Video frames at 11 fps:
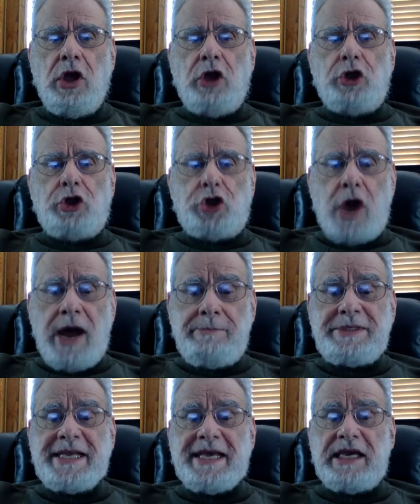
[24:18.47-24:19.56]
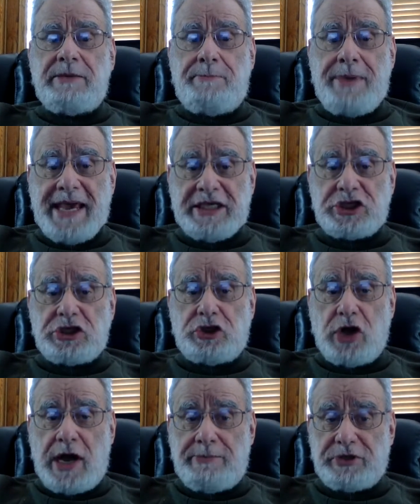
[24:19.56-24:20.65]
job ticket-based
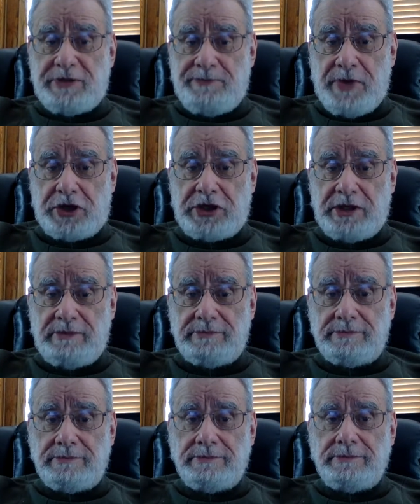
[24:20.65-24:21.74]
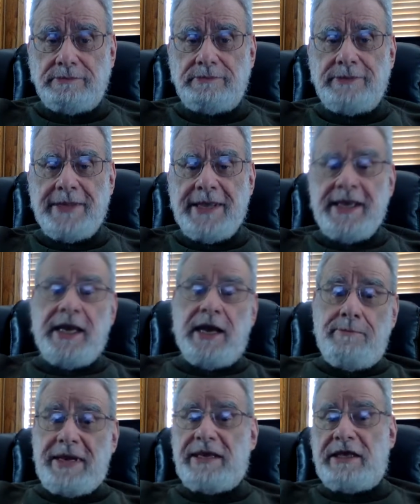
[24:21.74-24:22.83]
job submission,
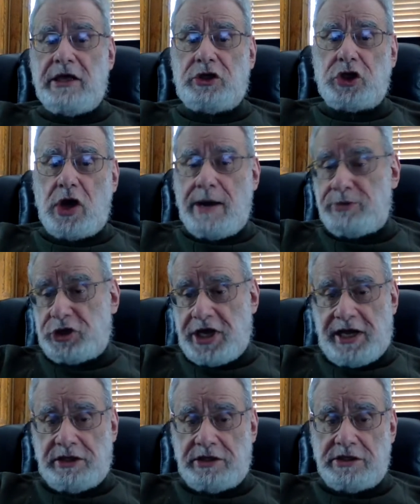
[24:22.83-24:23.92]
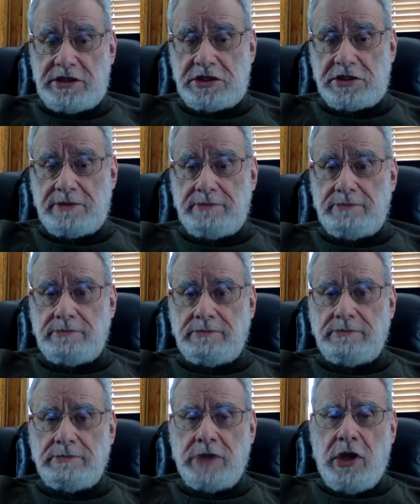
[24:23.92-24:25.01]
immediate job changes,
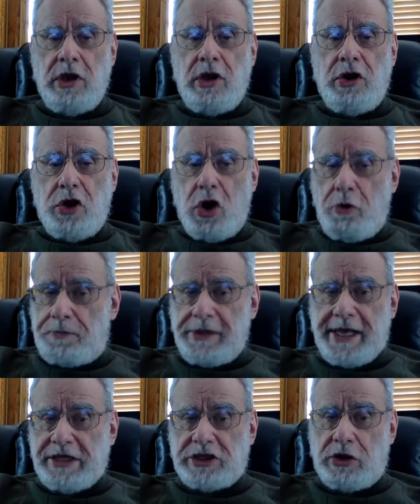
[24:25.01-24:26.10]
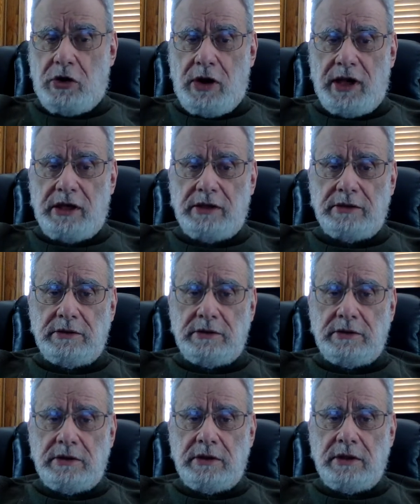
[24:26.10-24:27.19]
no plates at all,
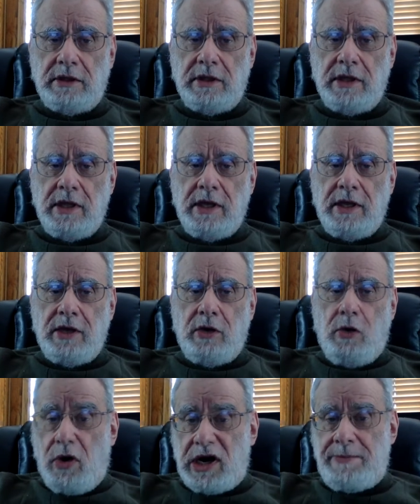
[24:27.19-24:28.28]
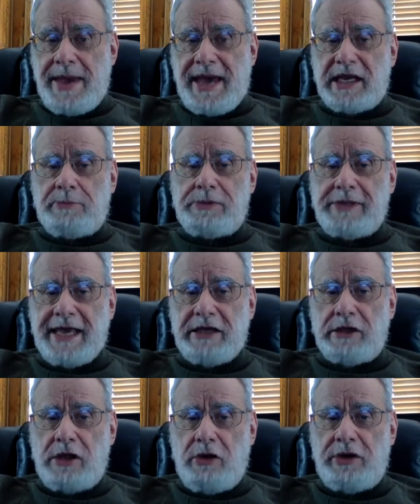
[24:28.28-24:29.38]
automatic plate
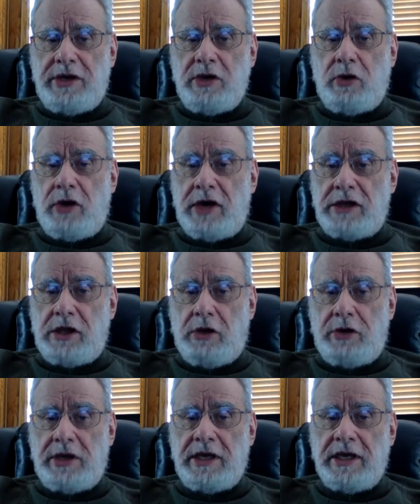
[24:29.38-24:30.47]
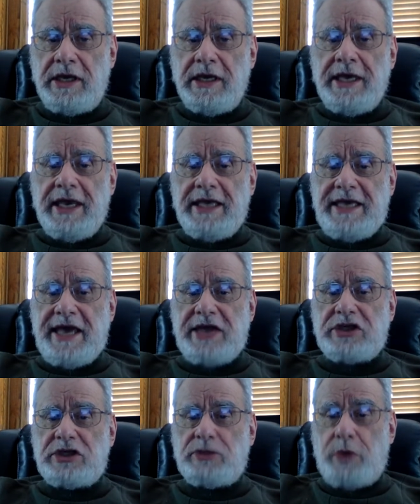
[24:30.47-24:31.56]
loading or unloading in
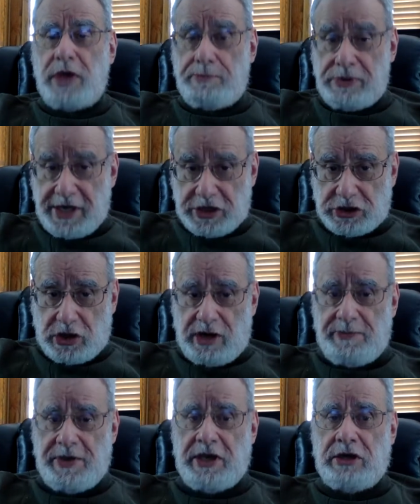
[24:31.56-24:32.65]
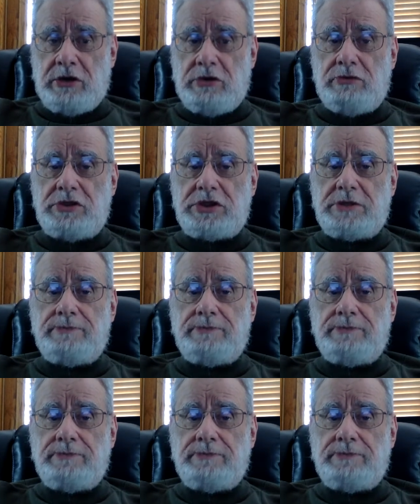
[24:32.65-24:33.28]
cases where plates are being used,